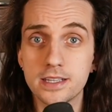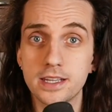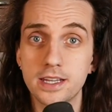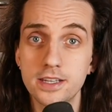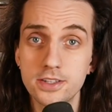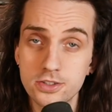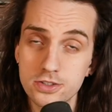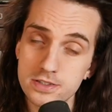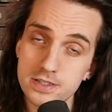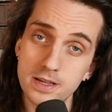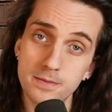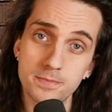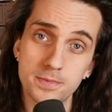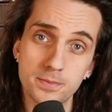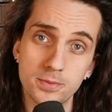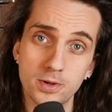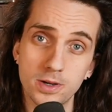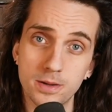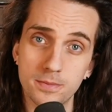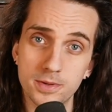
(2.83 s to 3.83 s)
intercept
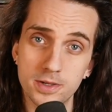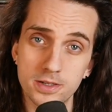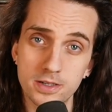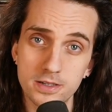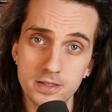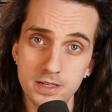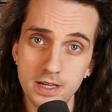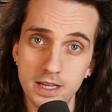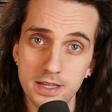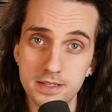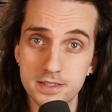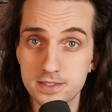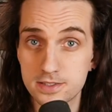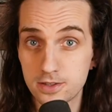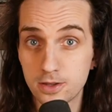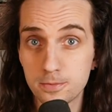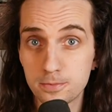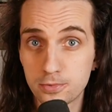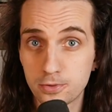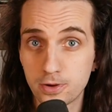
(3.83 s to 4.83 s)
parameter and the
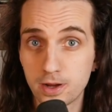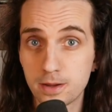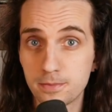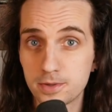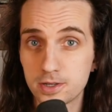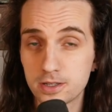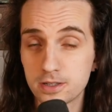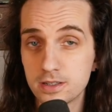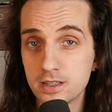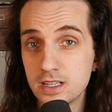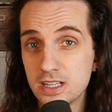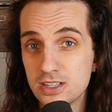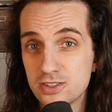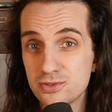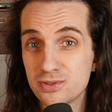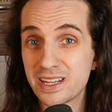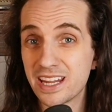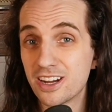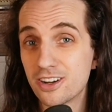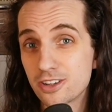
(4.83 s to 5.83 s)
slope parameter
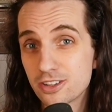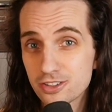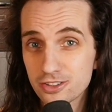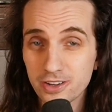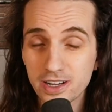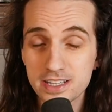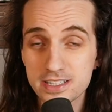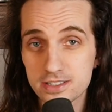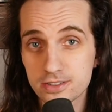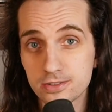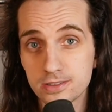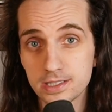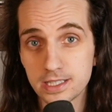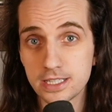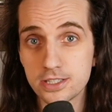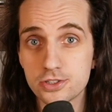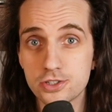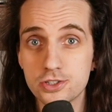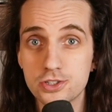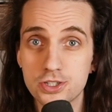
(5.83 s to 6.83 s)
to characterize the
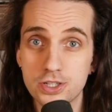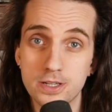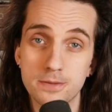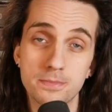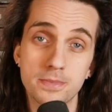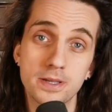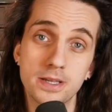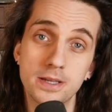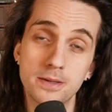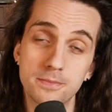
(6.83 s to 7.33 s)
relationship